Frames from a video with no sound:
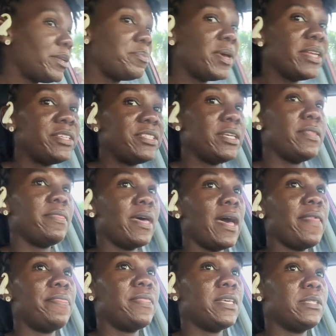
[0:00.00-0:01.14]
mention
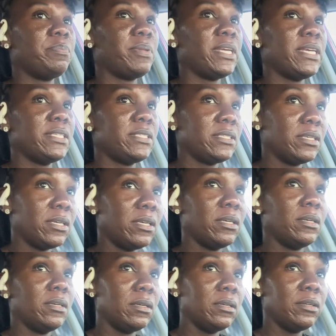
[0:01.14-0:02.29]
that this place,
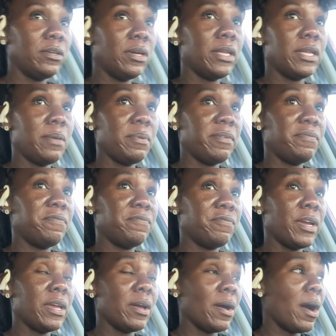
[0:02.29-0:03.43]
you're gonna hit my
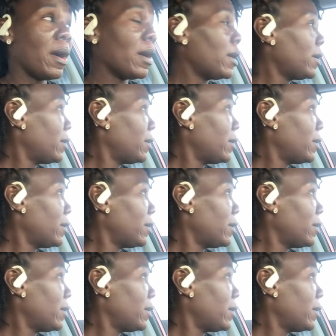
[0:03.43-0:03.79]
freaking car?